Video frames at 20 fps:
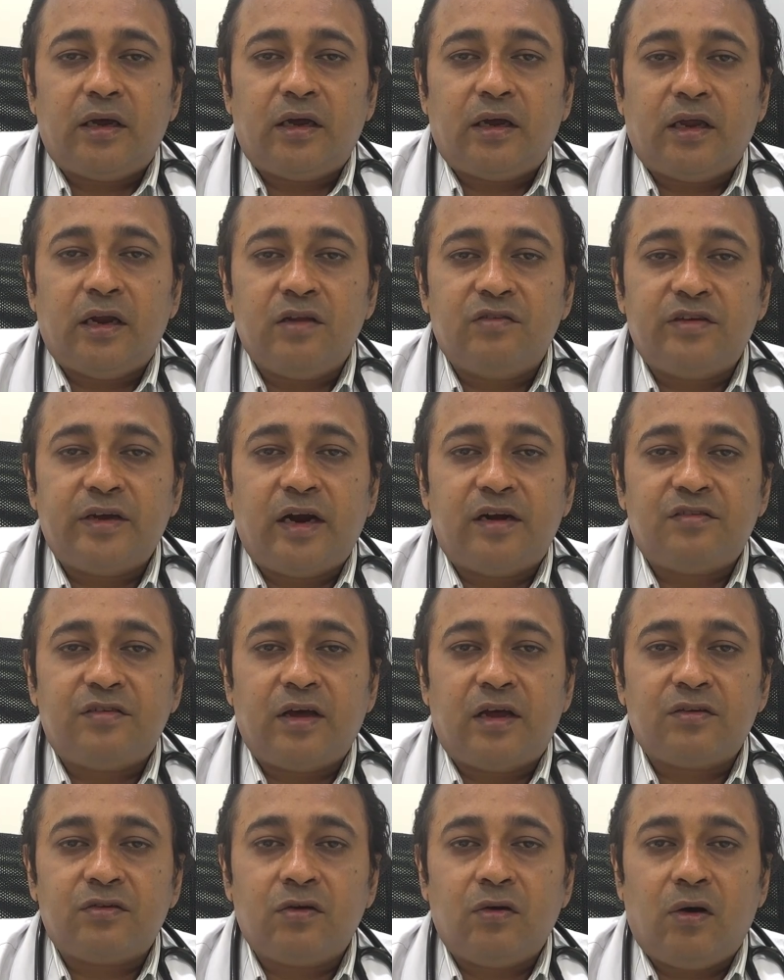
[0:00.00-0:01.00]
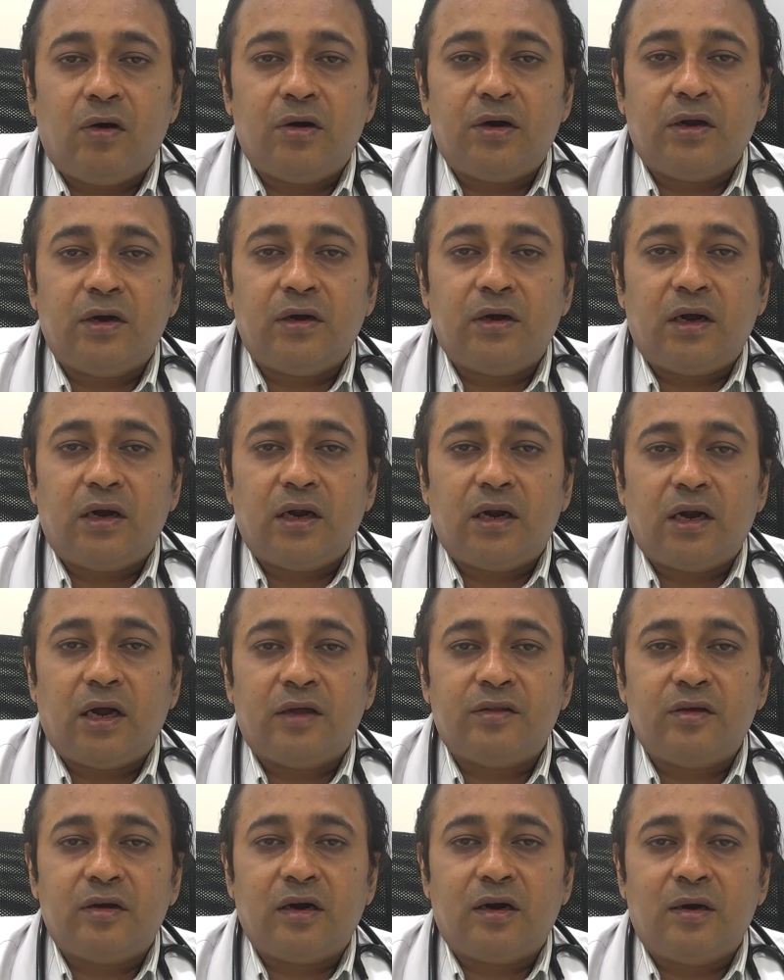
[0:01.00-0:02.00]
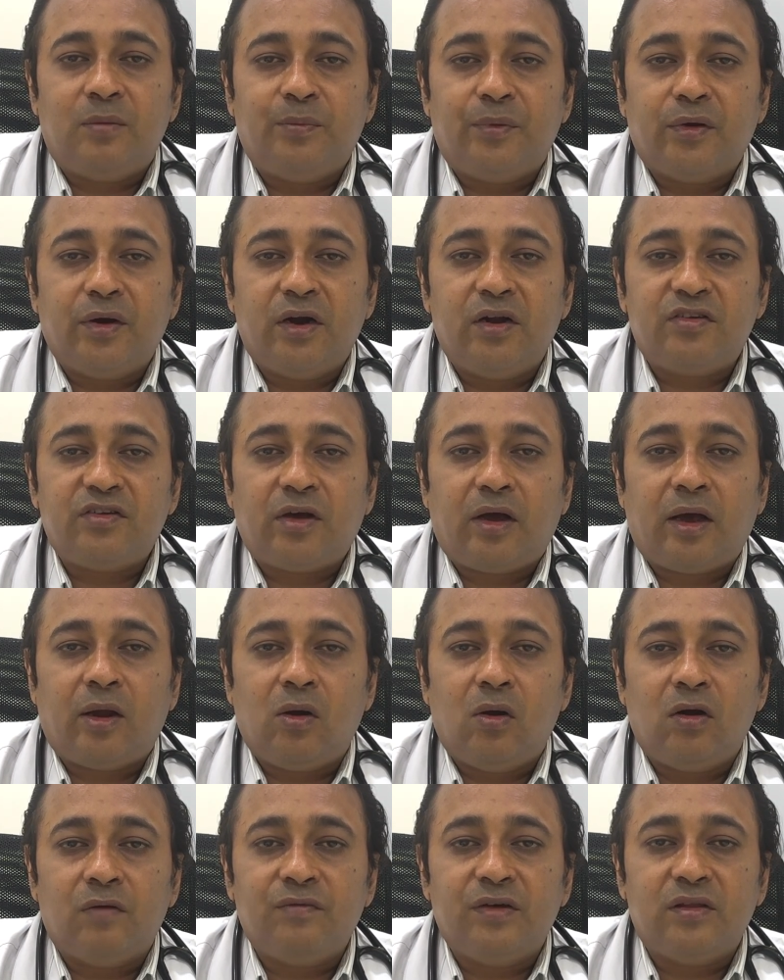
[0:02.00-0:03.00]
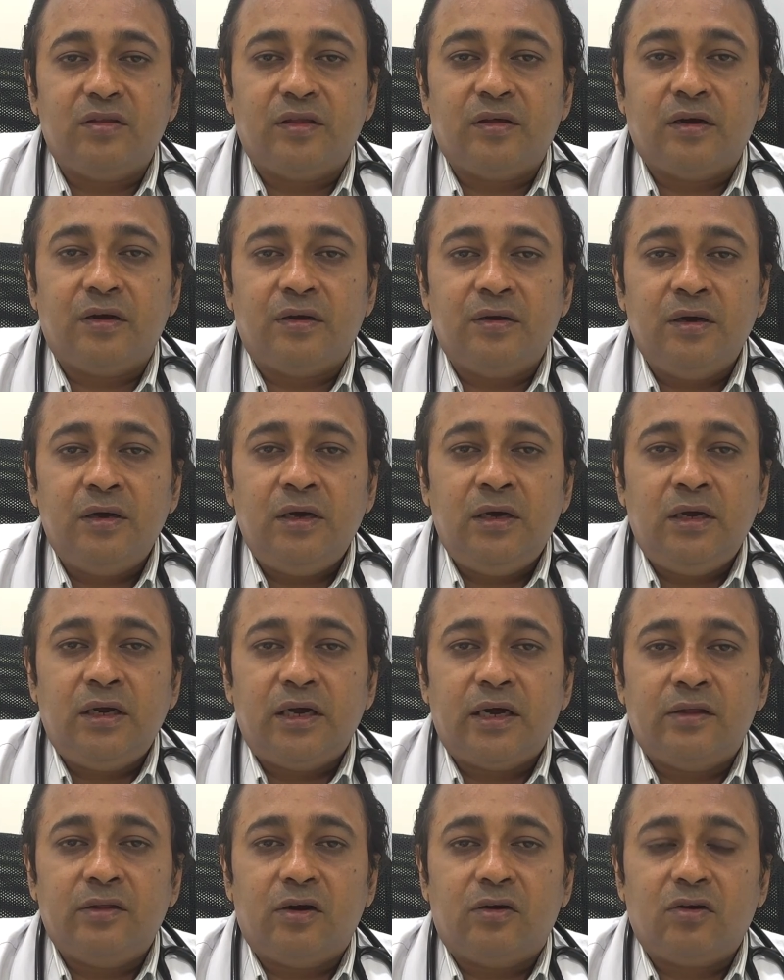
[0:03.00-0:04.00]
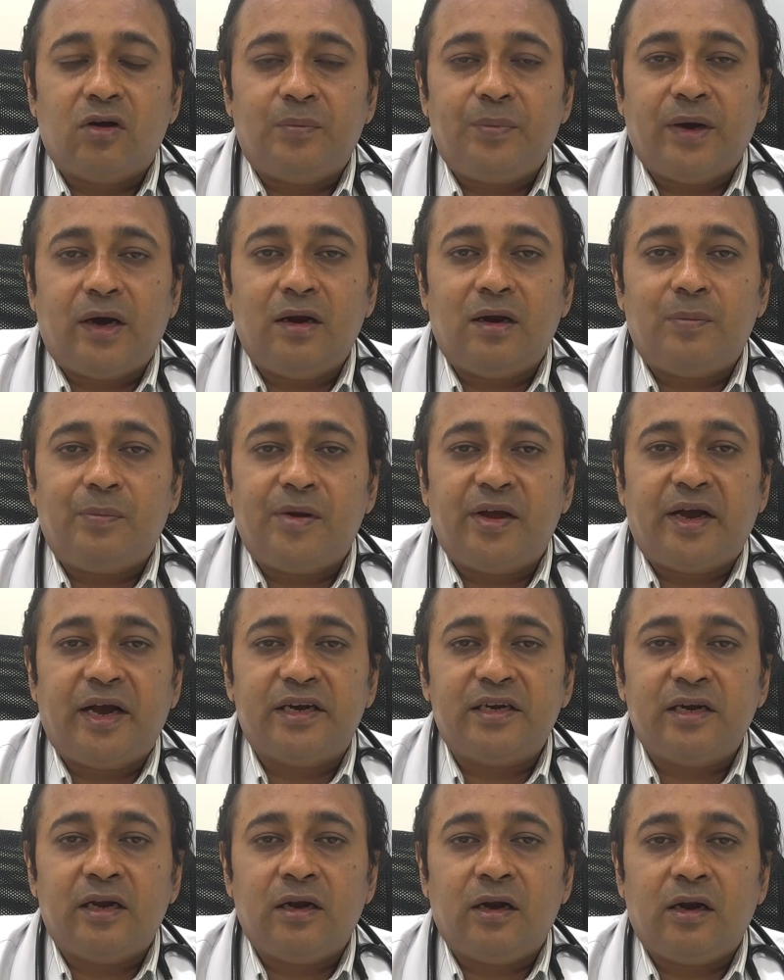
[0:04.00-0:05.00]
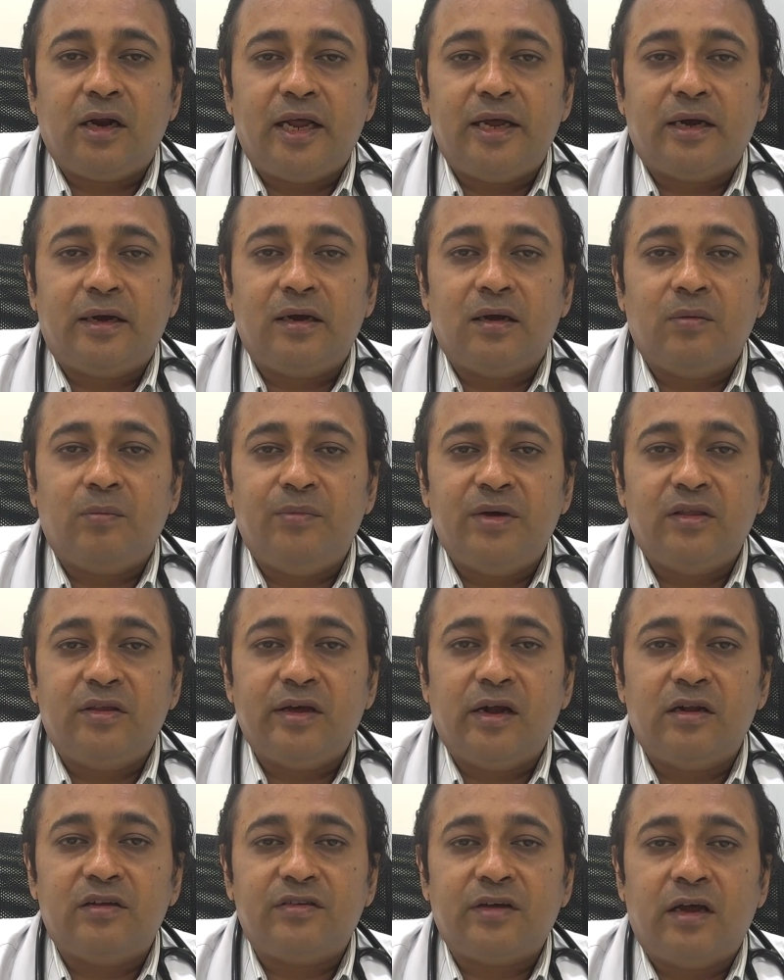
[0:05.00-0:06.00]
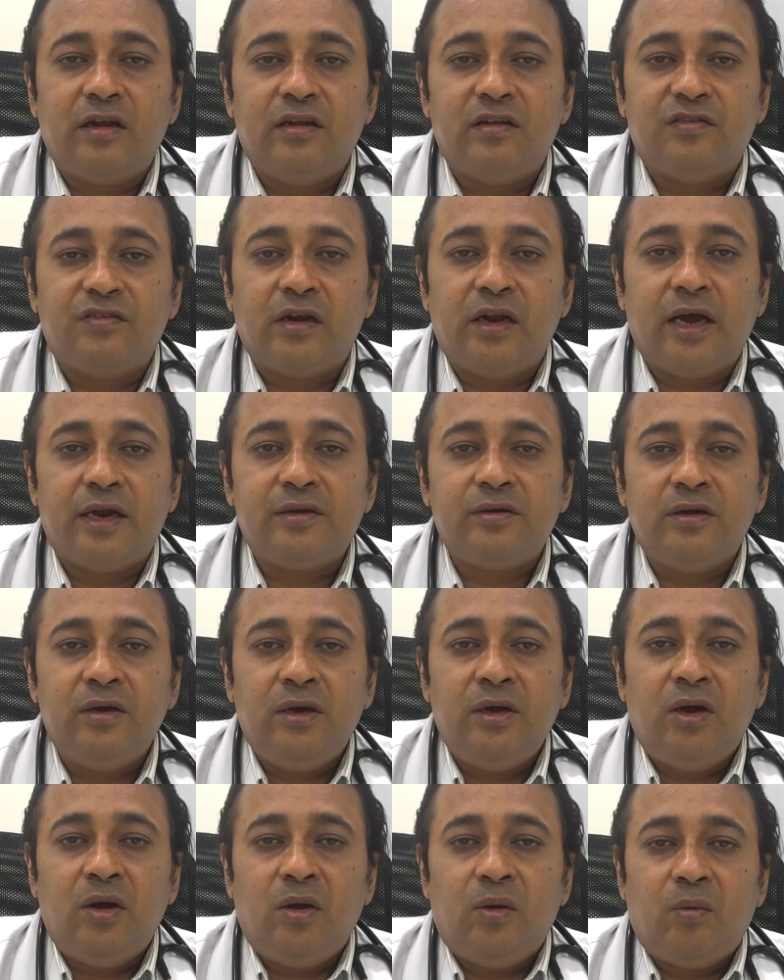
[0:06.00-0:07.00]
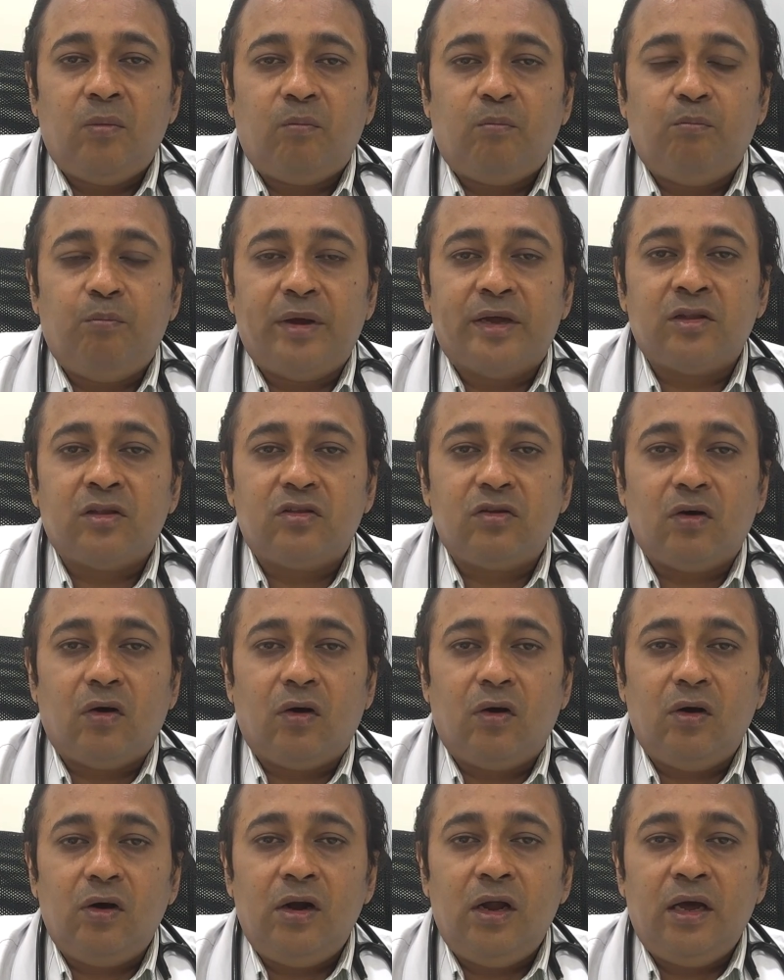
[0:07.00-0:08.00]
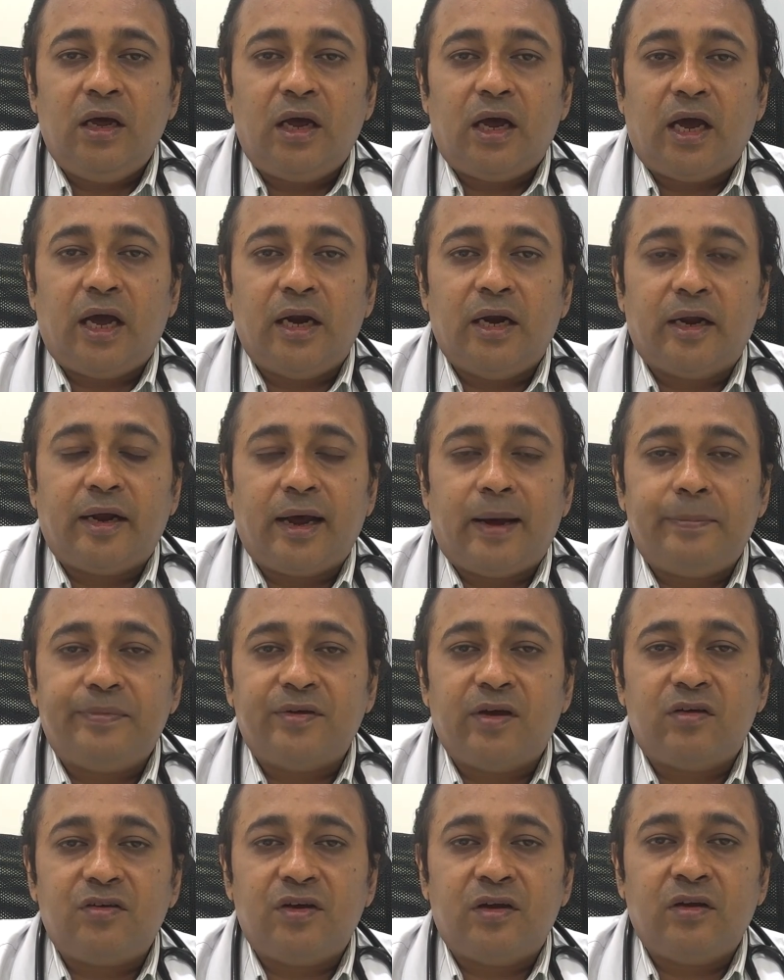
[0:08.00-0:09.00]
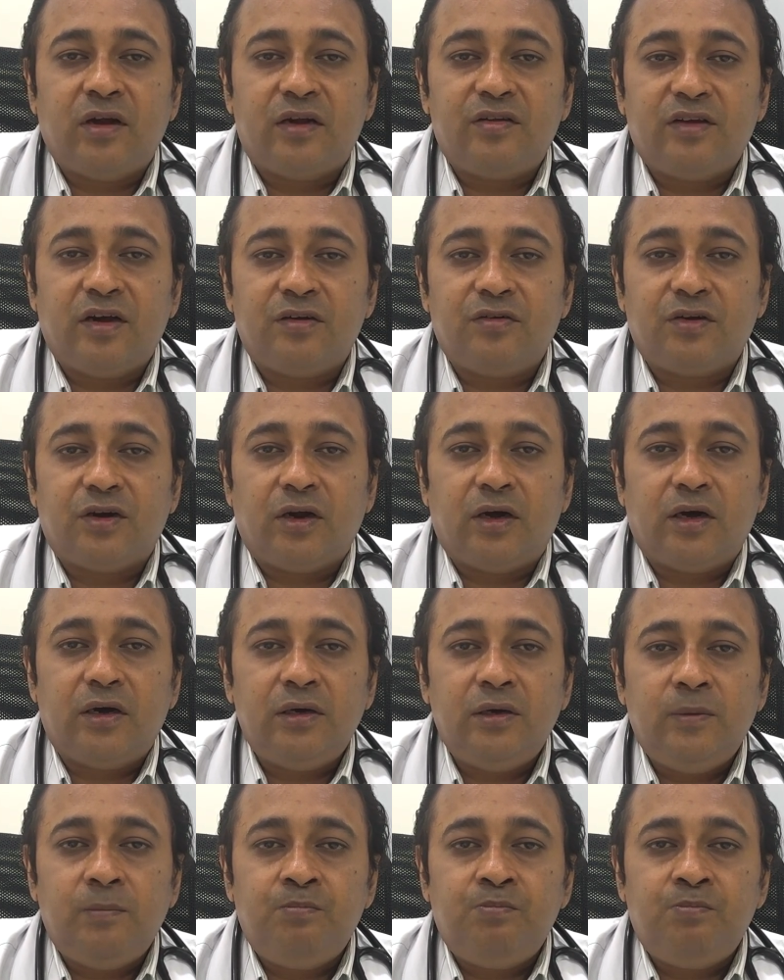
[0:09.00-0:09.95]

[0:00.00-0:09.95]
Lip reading: NSAIDs has got other components along with it. In the topical application like methyl salicylate, menthol, and capsaicin, etc.,